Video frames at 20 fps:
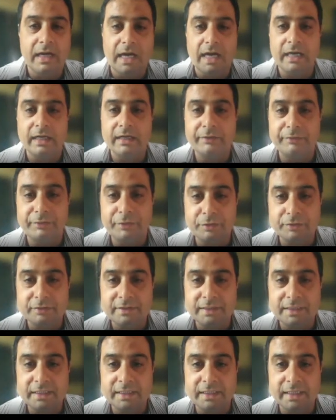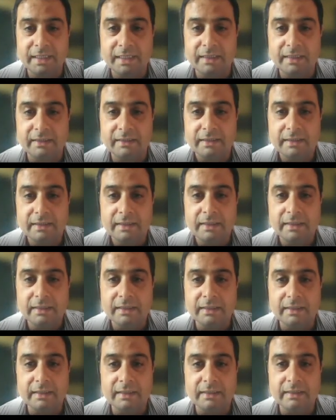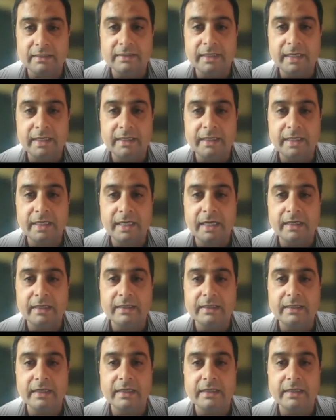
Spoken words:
And if you see here, the India